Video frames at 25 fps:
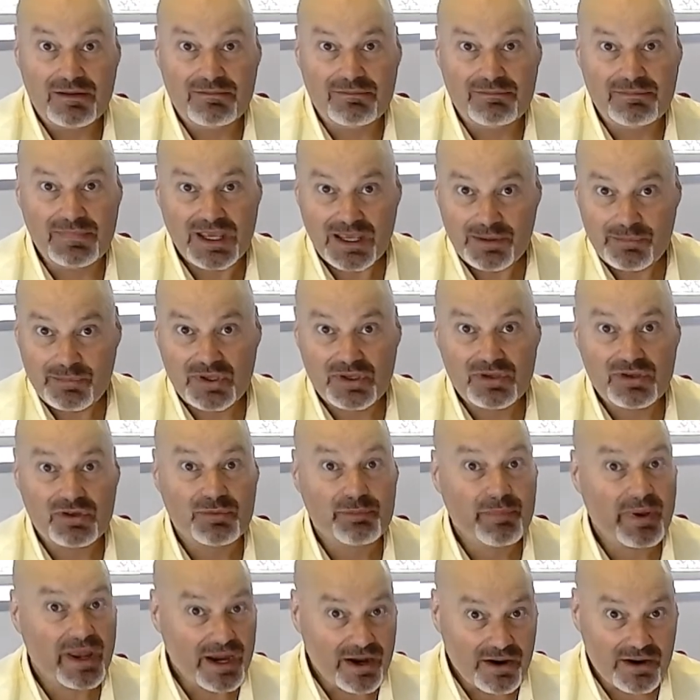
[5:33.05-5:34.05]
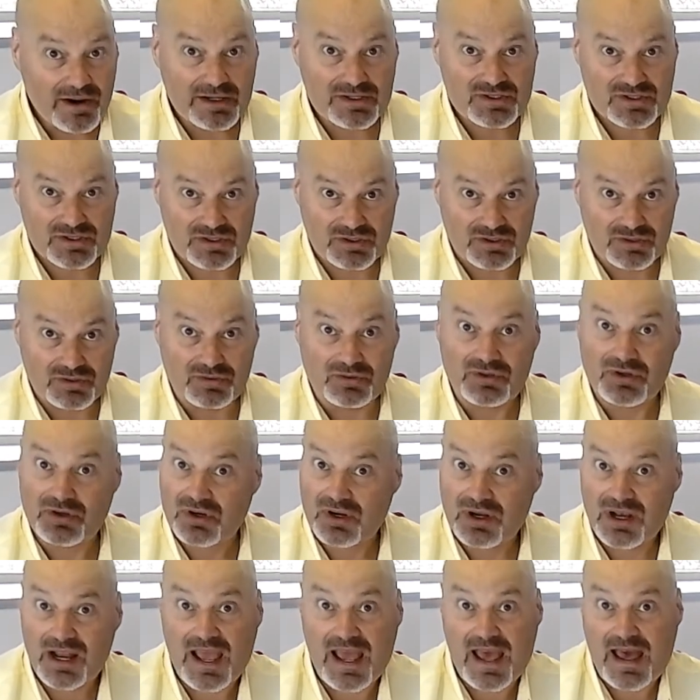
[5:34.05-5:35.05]
Maybe your parents do. You're
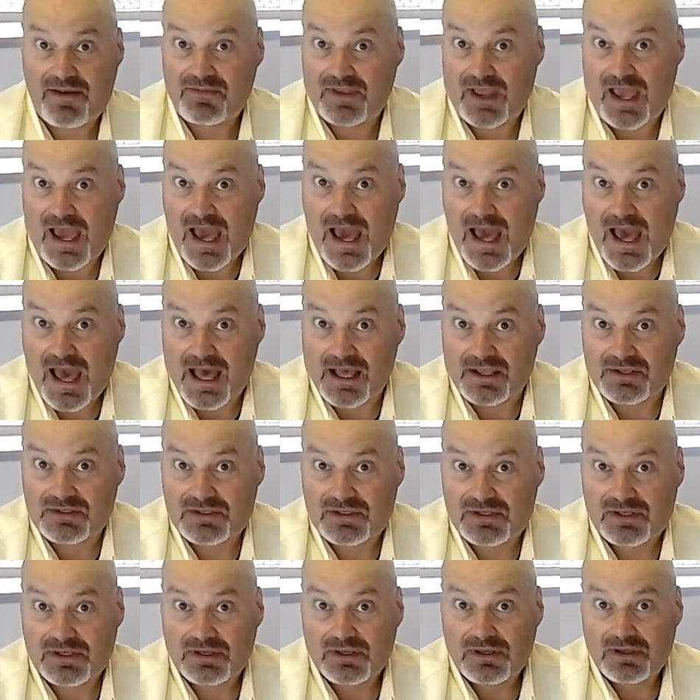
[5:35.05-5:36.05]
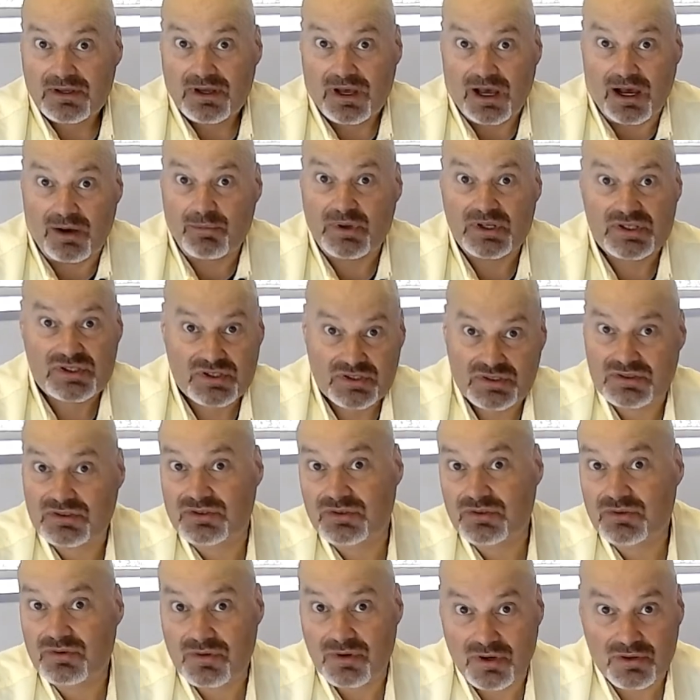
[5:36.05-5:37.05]
going to have to ask, how much
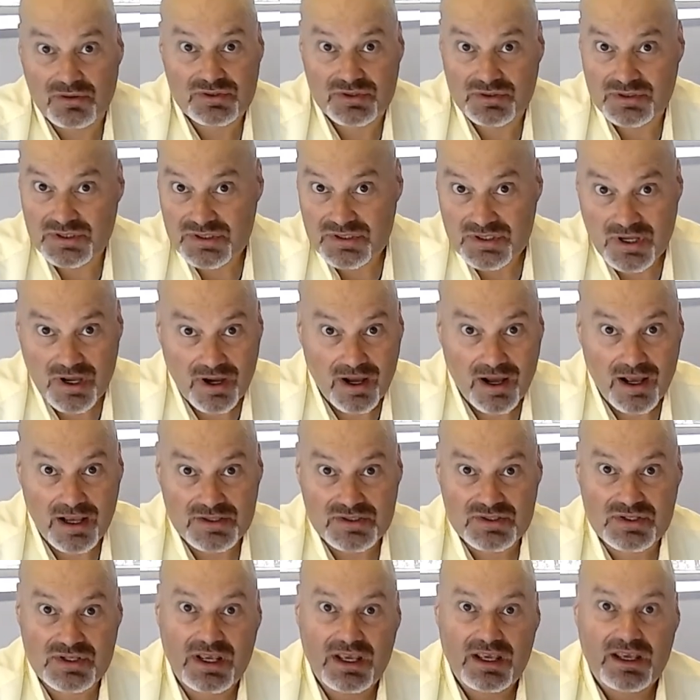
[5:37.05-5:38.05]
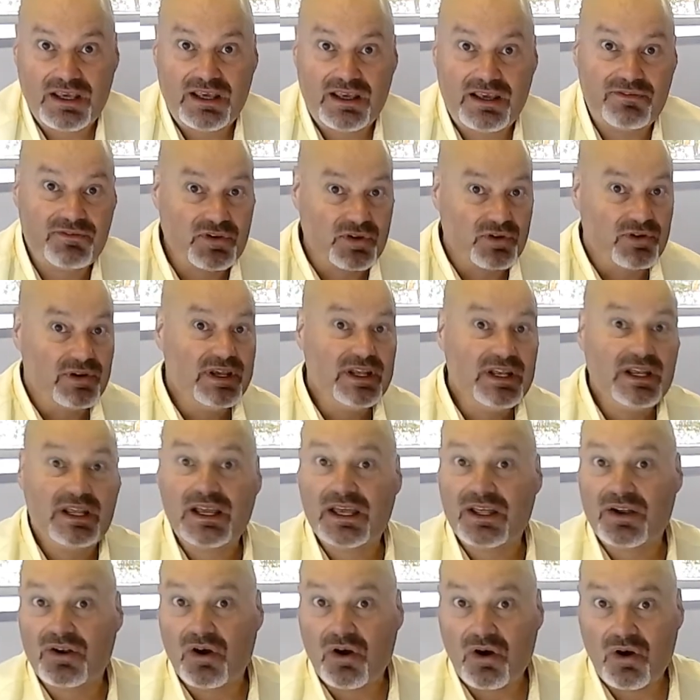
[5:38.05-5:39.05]
do groceries cost? If you're
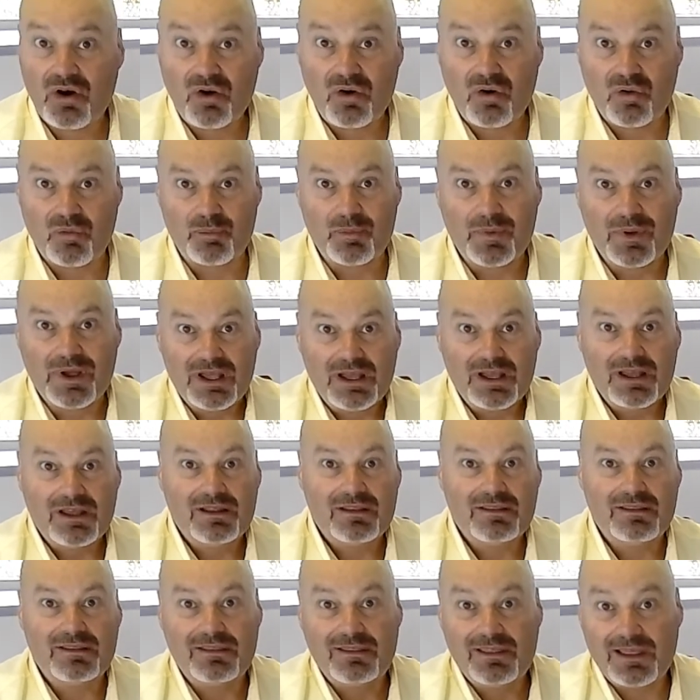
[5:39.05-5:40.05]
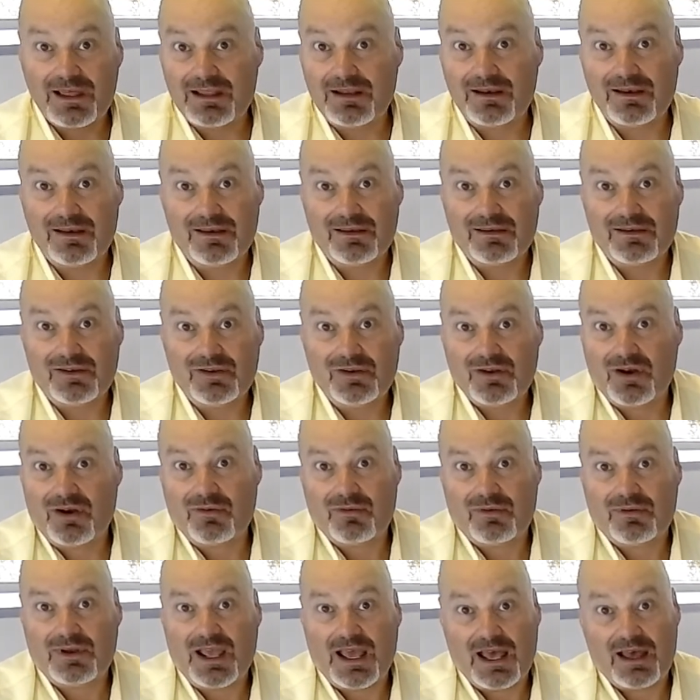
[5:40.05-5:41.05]
eating at home, then you
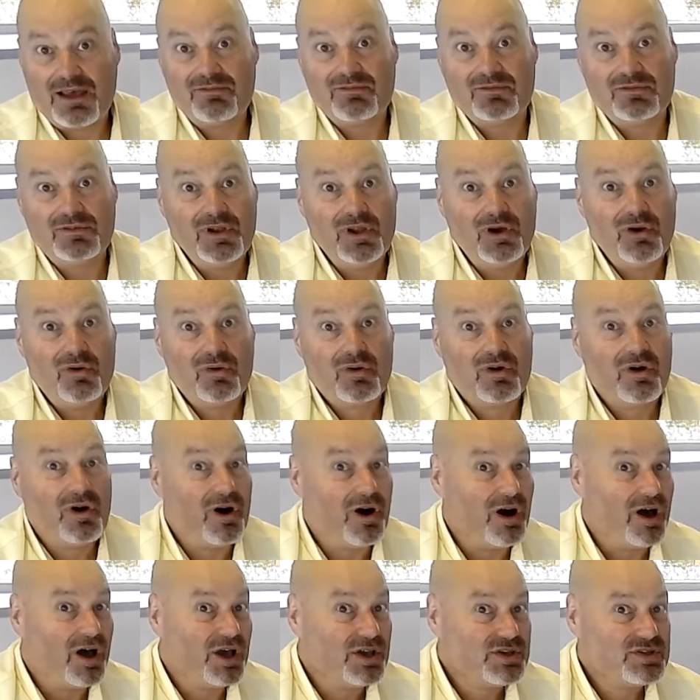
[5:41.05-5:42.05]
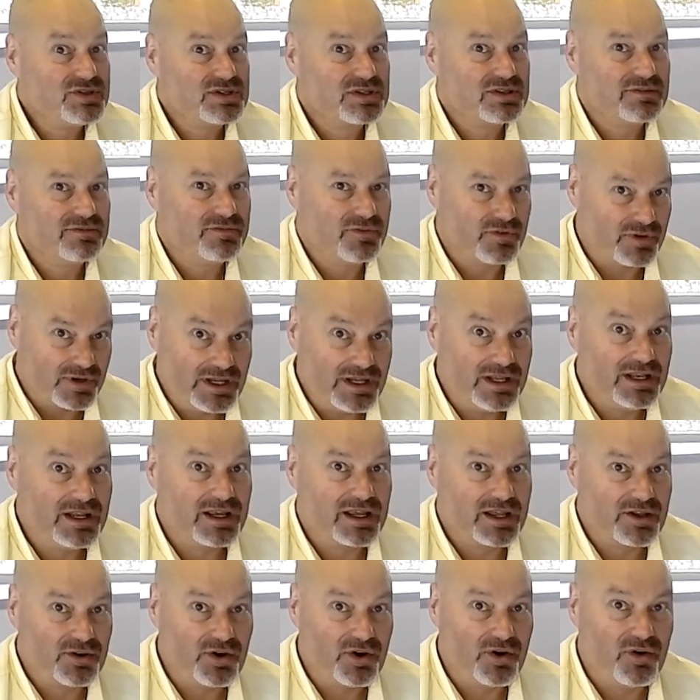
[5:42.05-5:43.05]
don't have no cost for
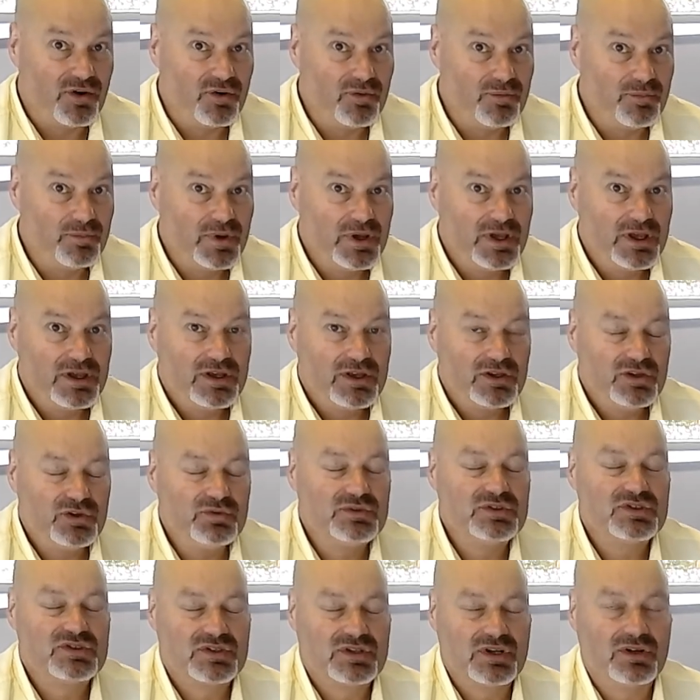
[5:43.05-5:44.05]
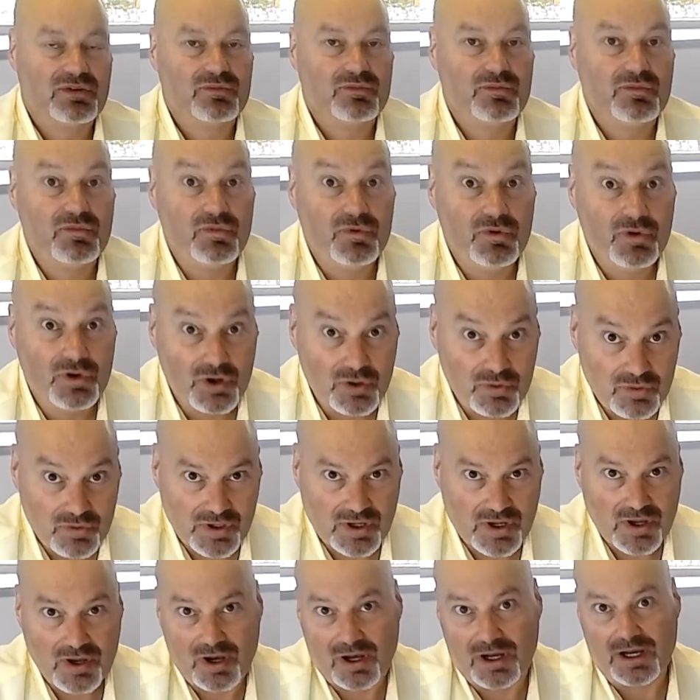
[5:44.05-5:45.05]
eating at home. You just don't know
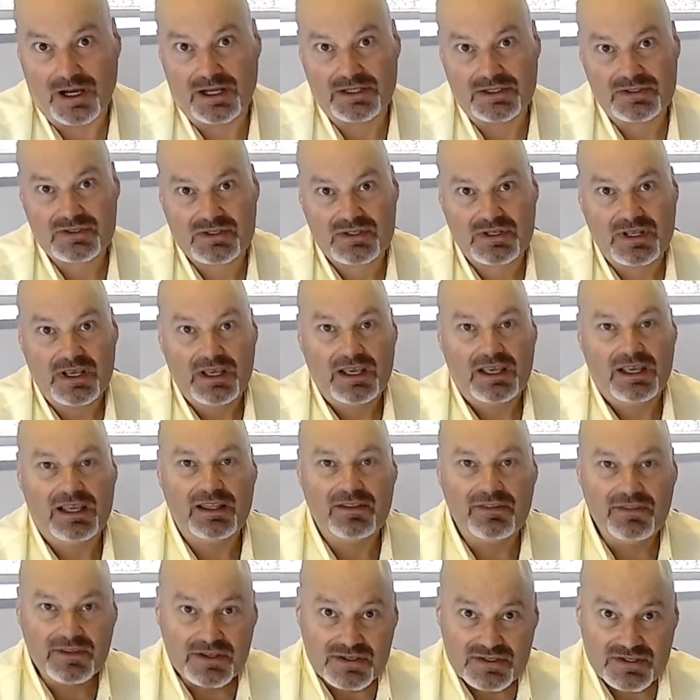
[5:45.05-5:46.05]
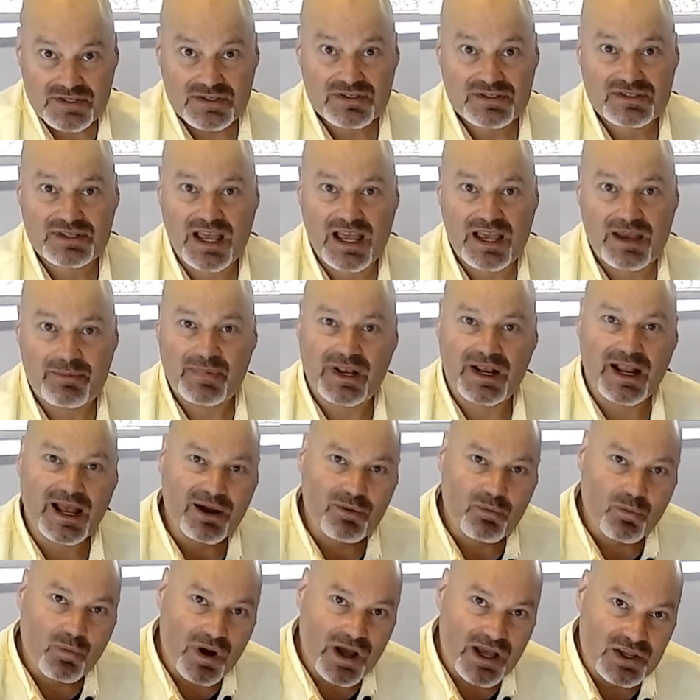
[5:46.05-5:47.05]
the cost. In this assignment,
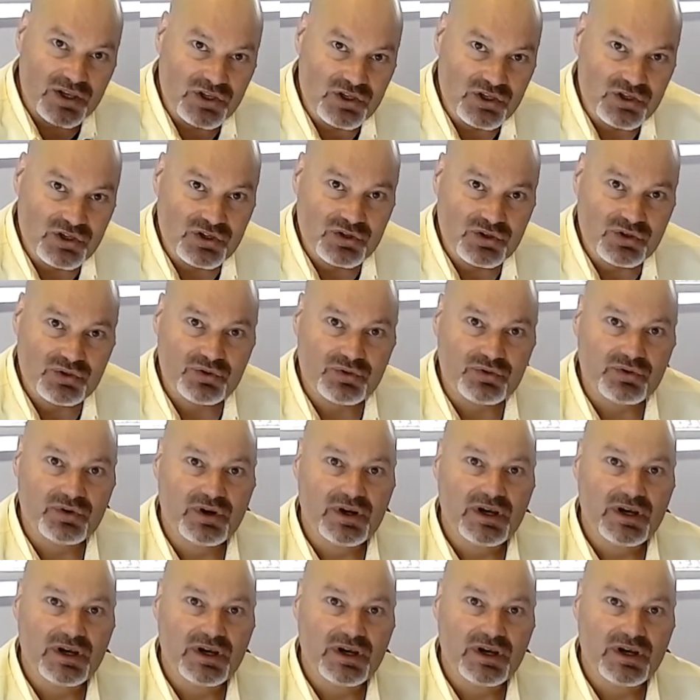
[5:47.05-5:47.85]
I want you